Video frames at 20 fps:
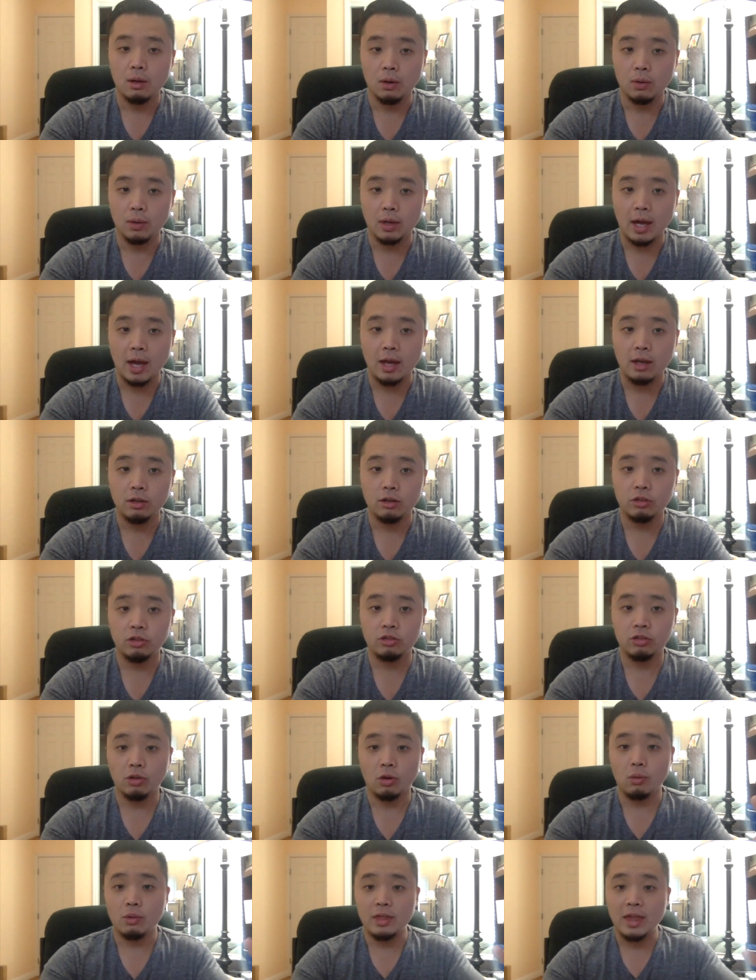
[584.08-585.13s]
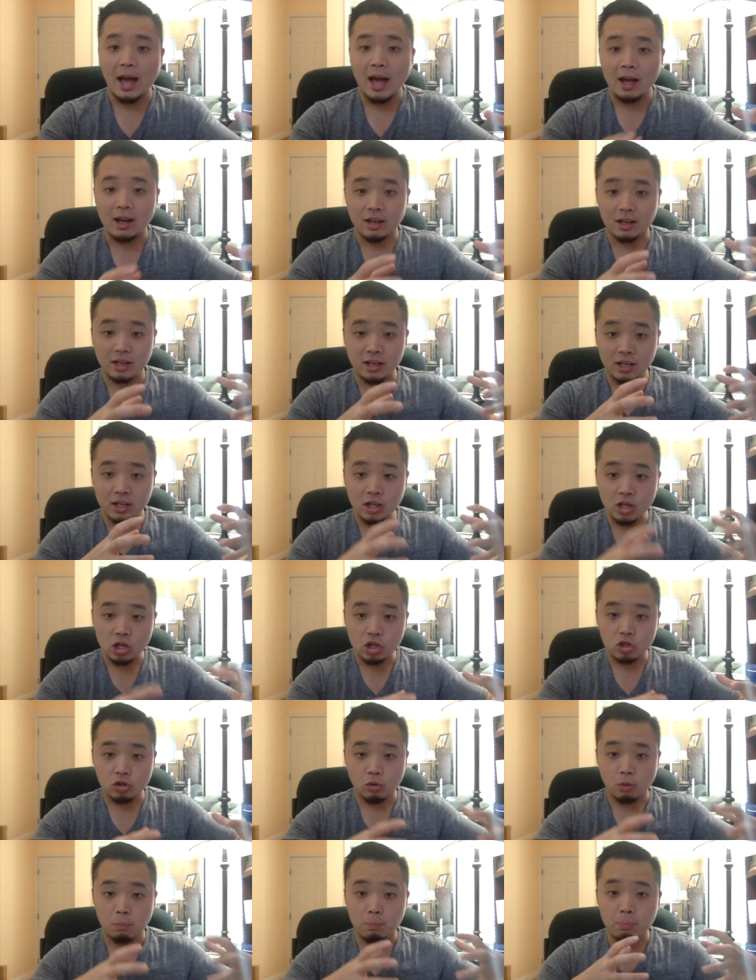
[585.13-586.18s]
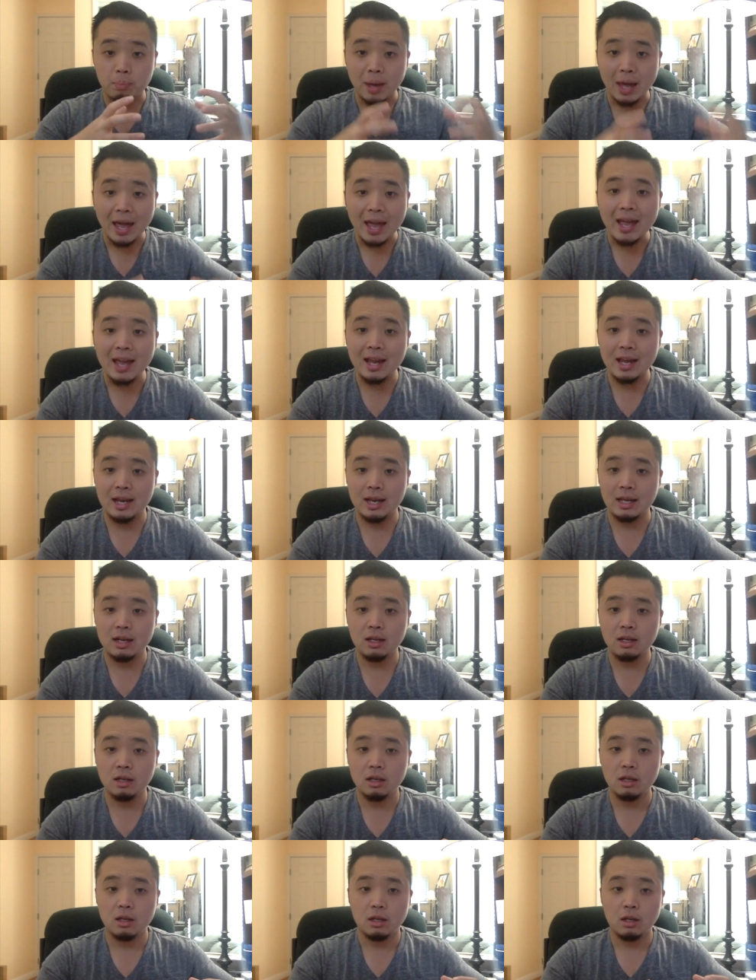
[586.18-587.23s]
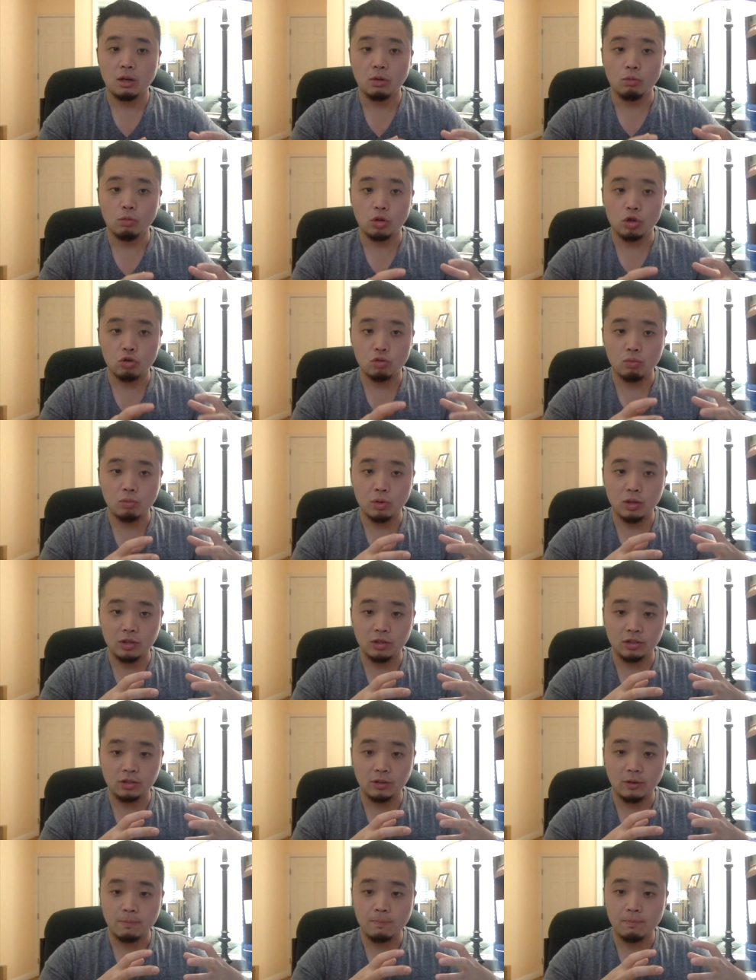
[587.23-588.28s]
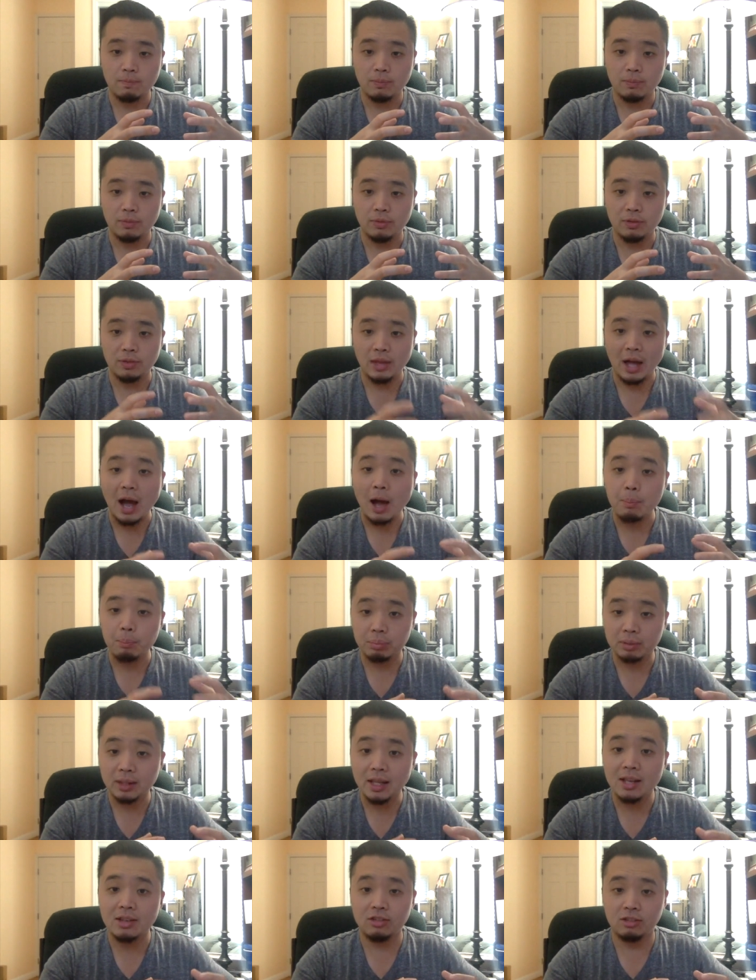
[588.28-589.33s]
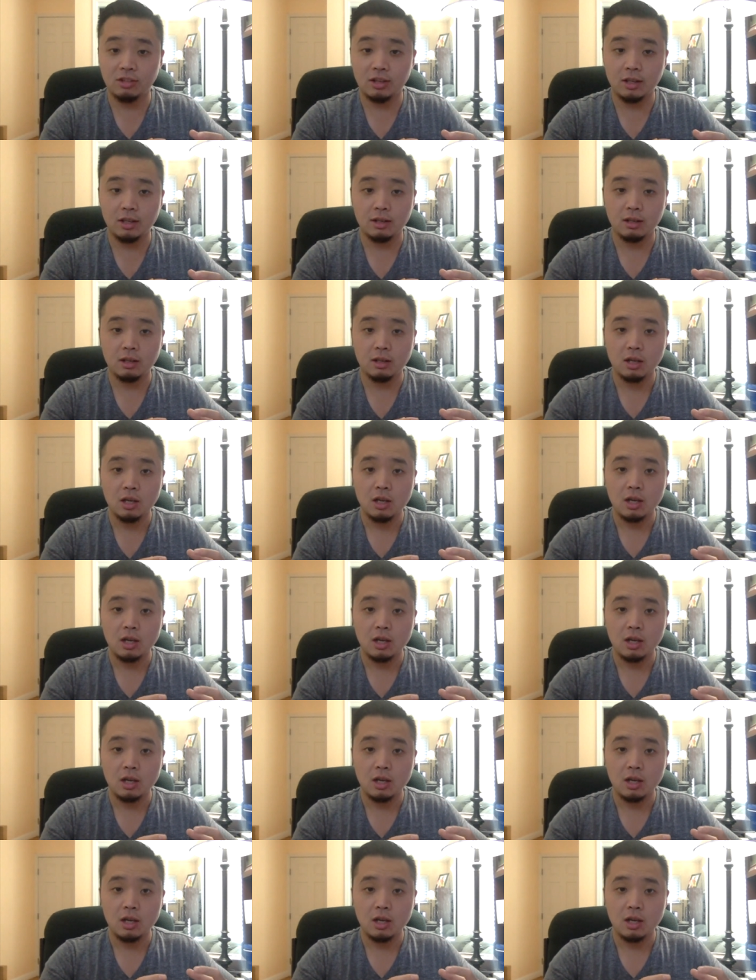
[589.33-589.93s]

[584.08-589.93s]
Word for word: Okay, so that initial pain, which was not pleasant,